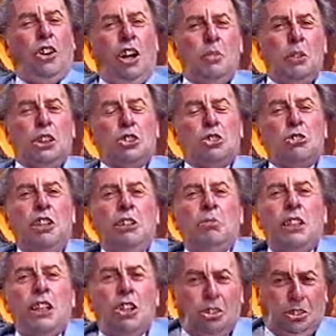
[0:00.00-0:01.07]
I'm
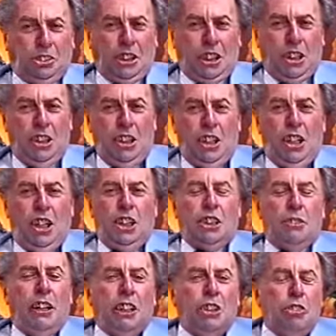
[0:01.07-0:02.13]
extremely healthy. As
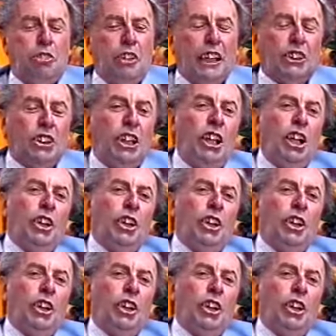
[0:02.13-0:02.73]
a matter of fact,